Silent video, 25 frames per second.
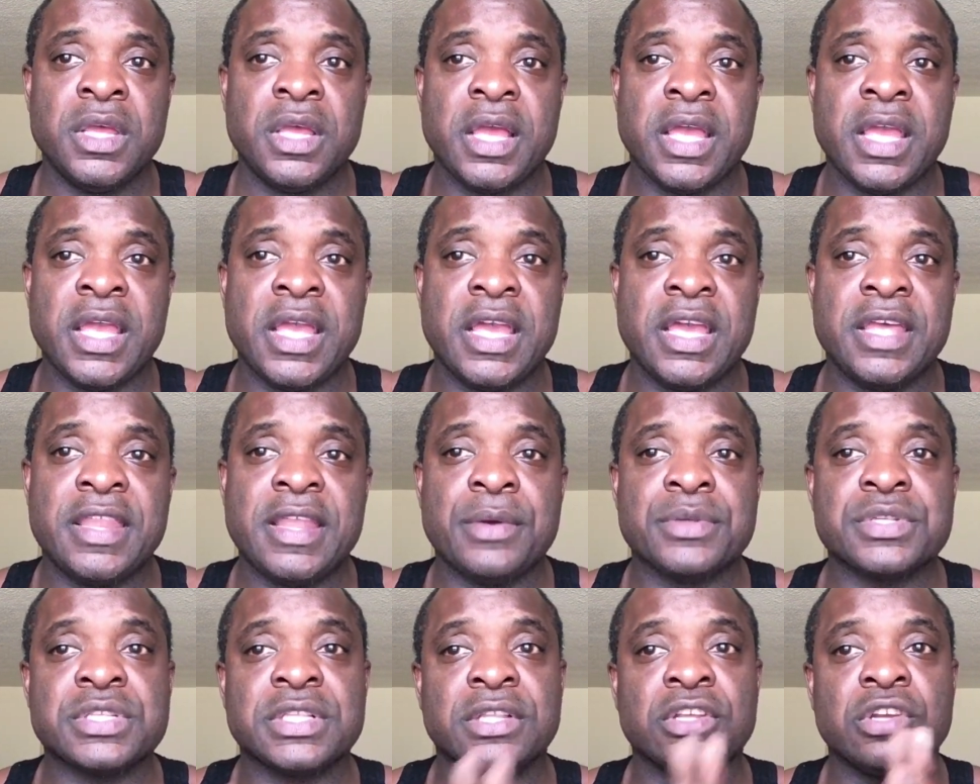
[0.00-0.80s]
And
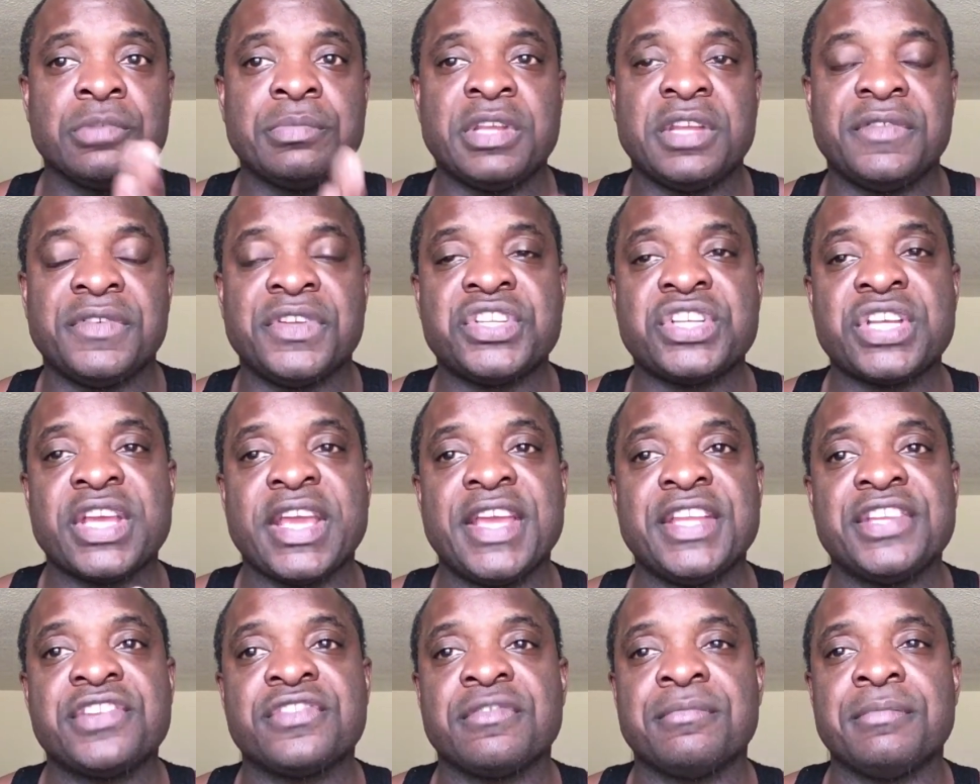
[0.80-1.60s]
that was a little bit of a
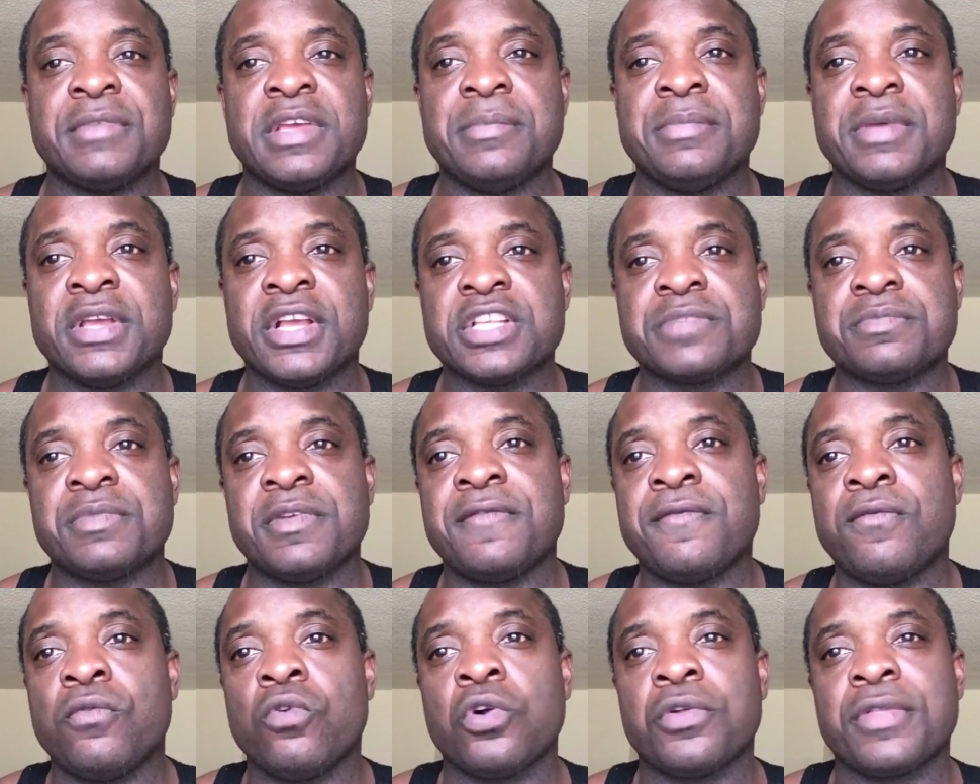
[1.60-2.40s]
change for me because
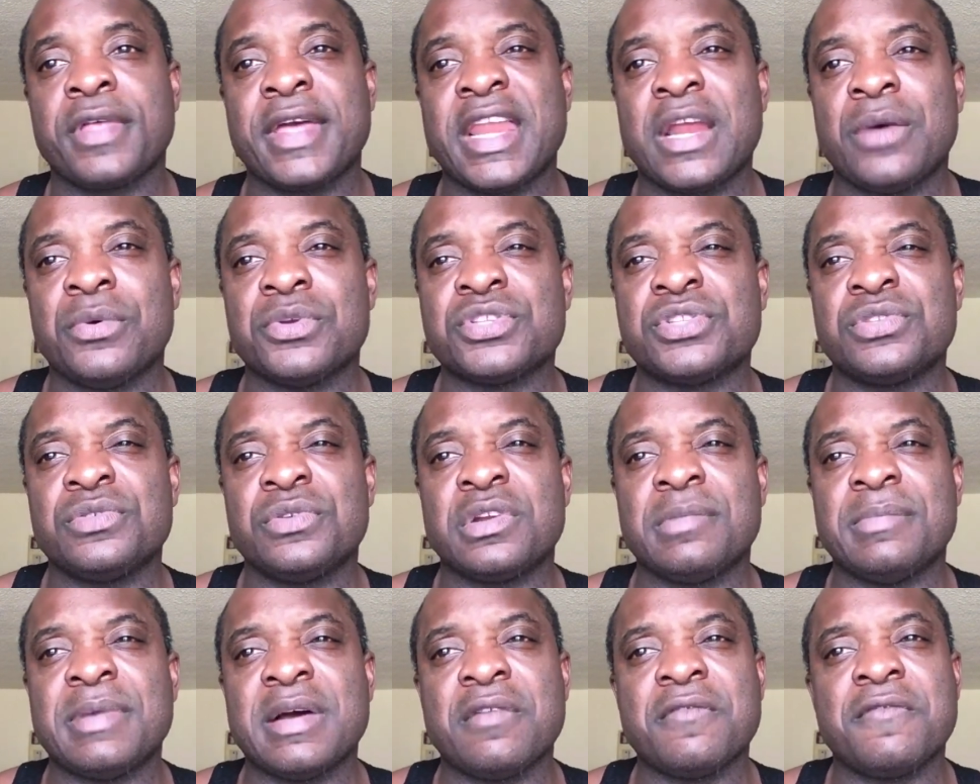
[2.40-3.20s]
before that I was
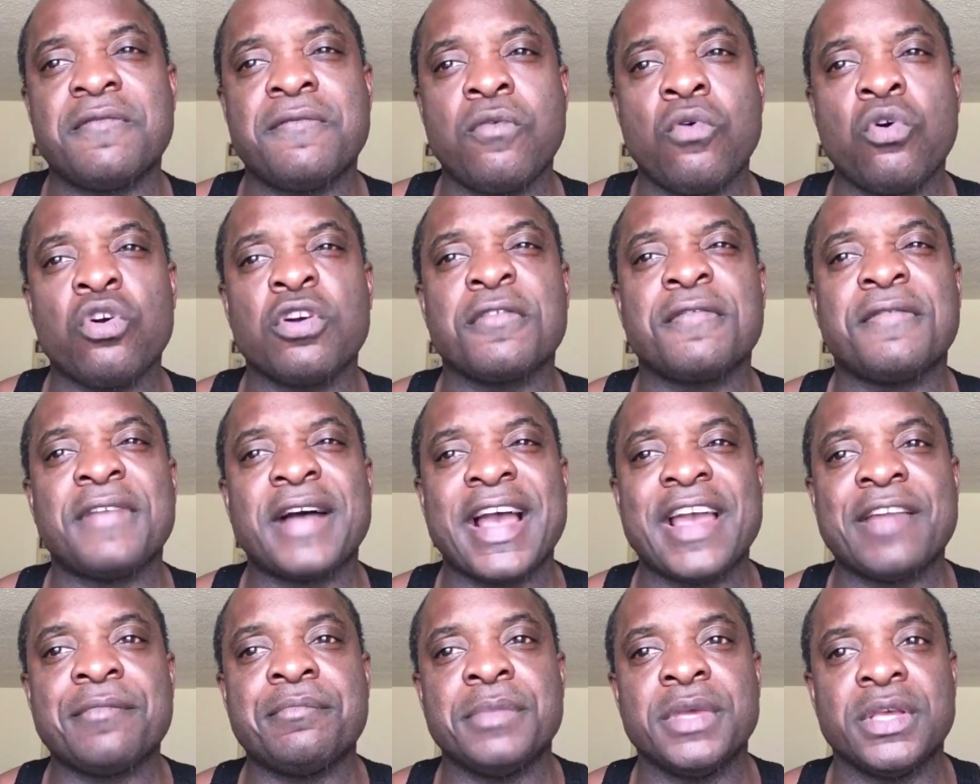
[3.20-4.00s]
doing about 4 or
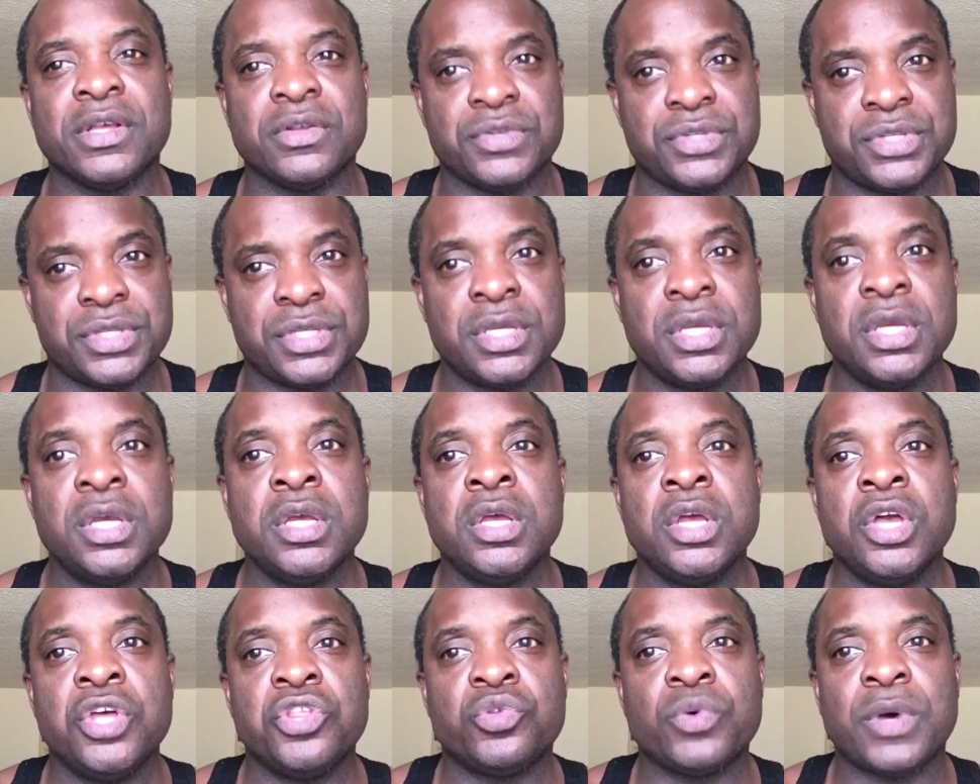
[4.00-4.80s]
5 meals
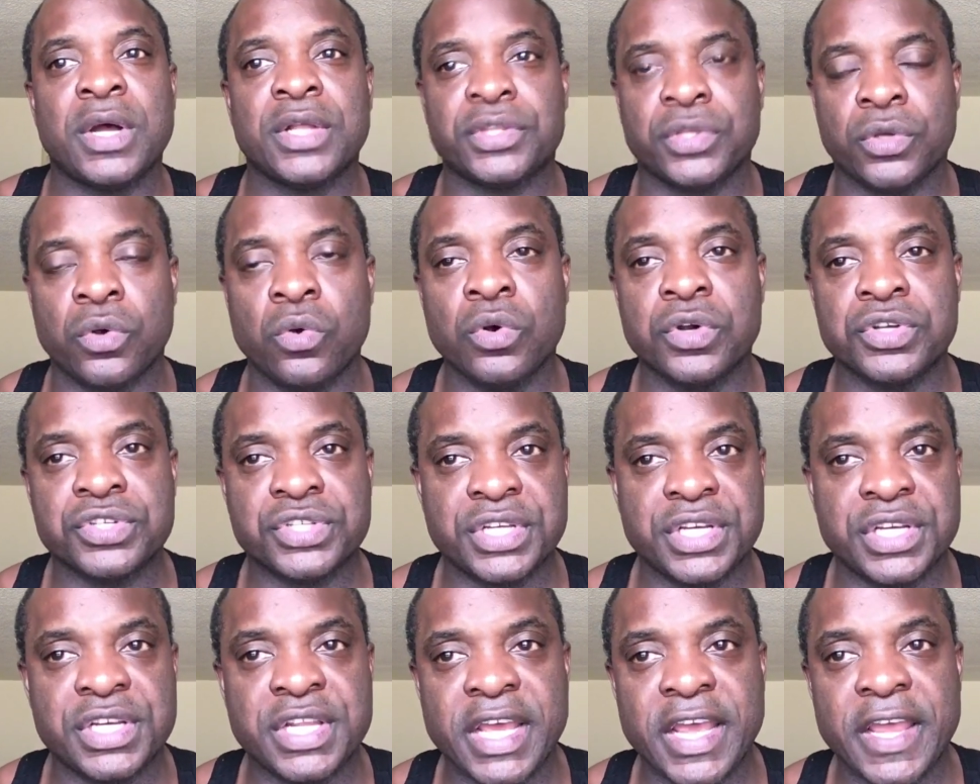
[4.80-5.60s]
throughout the course
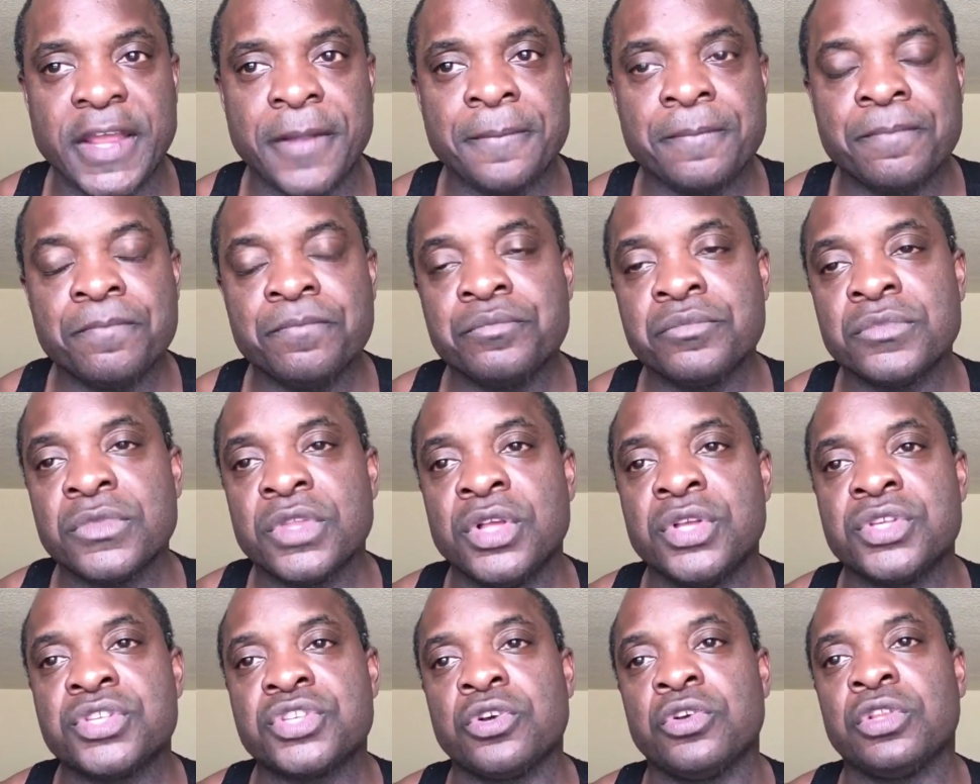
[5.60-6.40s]
of the day.
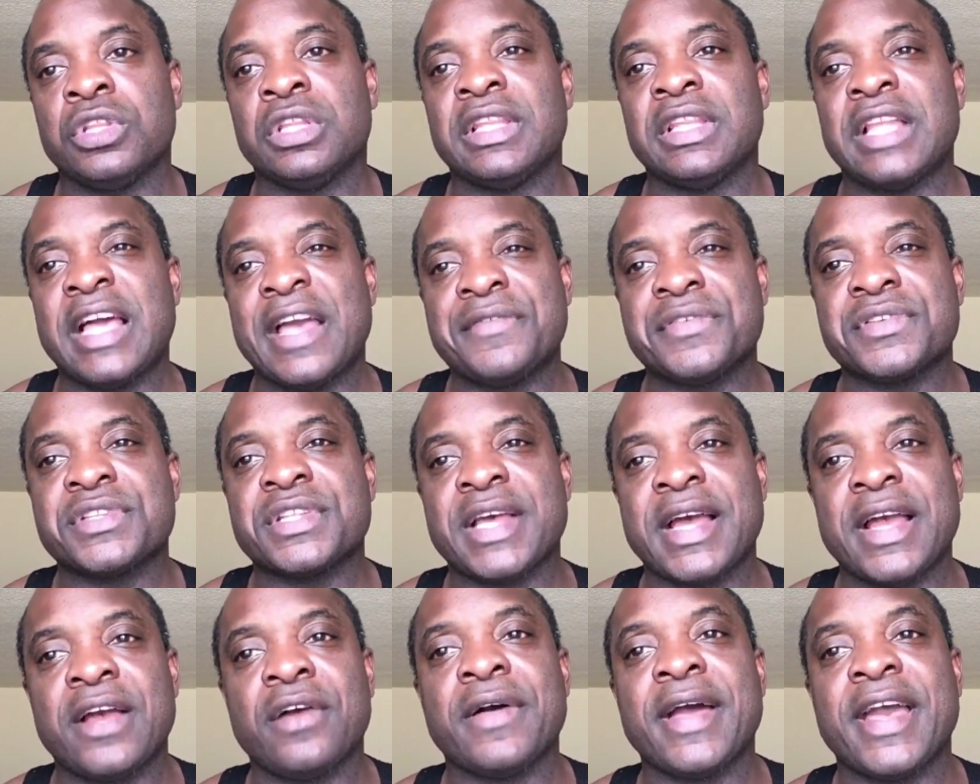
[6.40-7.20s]
So the
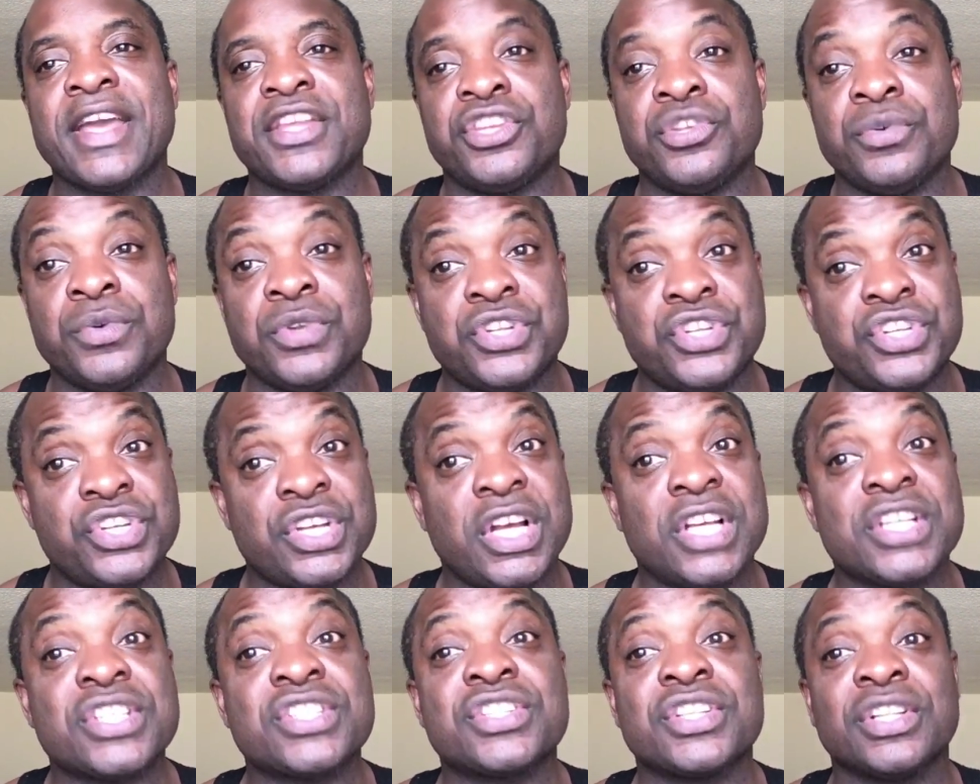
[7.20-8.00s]
lifestyle had to
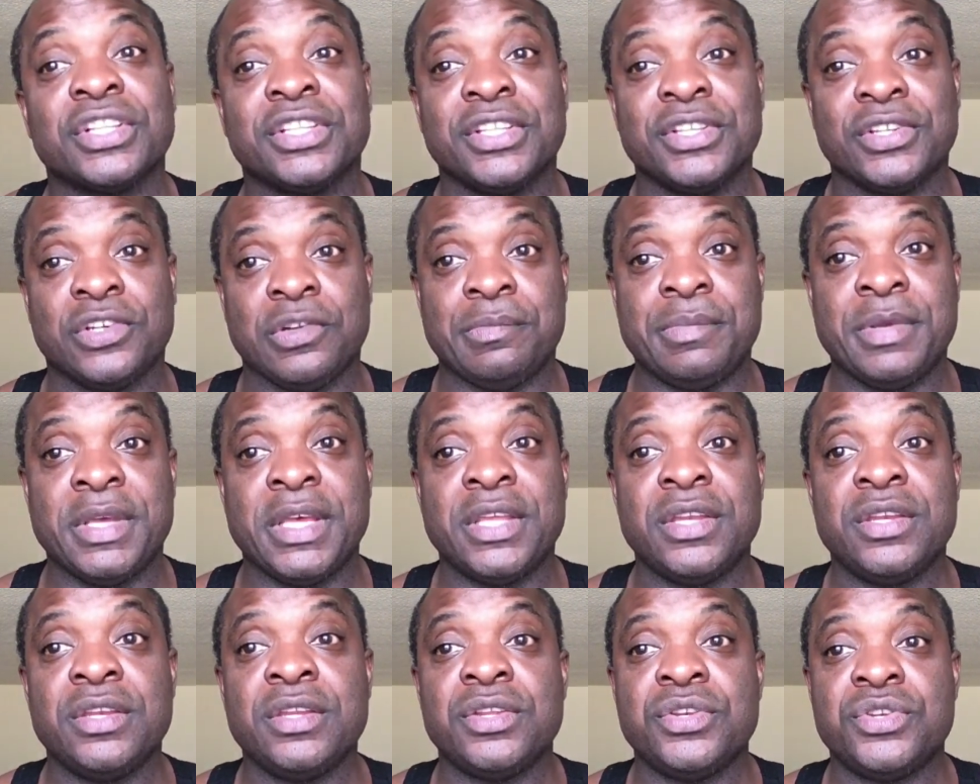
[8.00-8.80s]
adjust a little
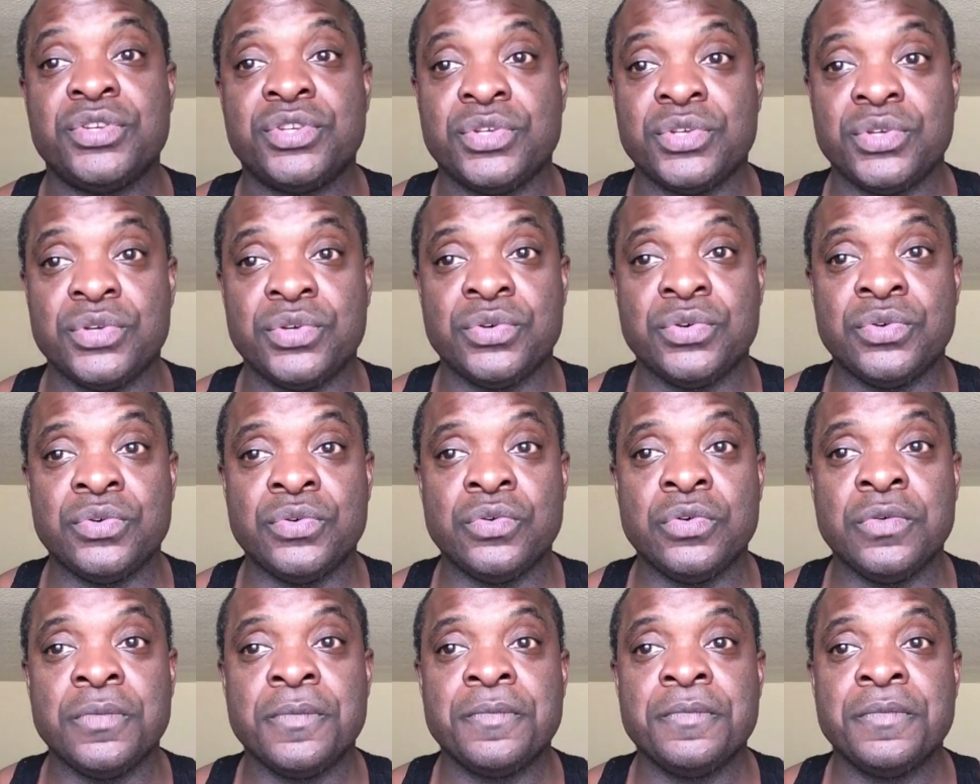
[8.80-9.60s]
bit
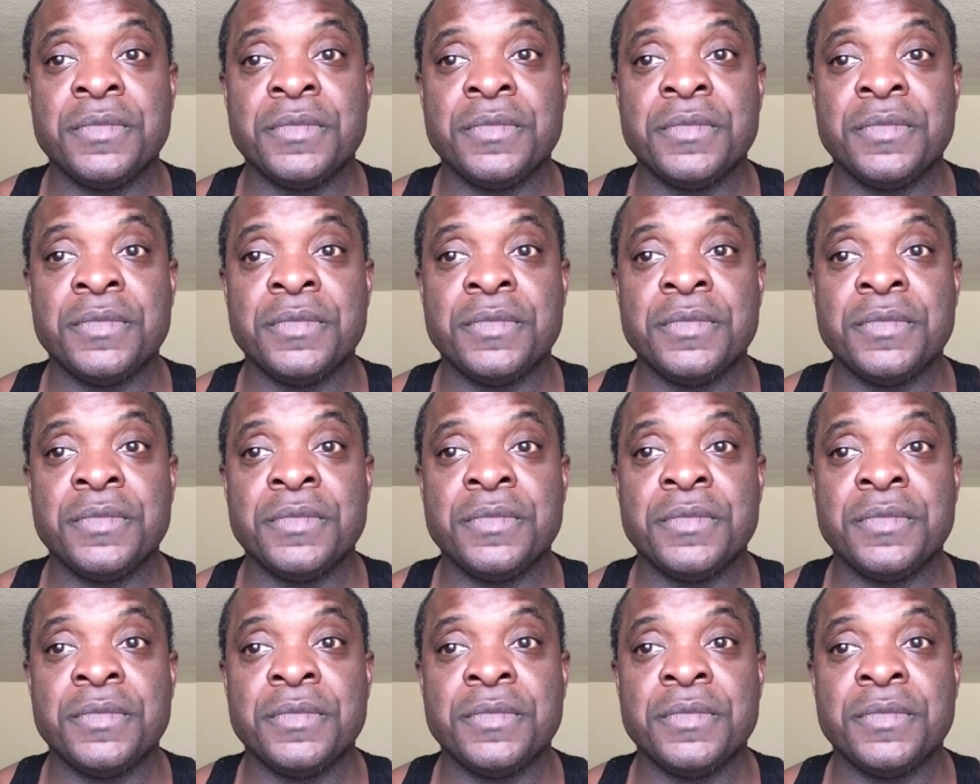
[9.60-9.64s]
to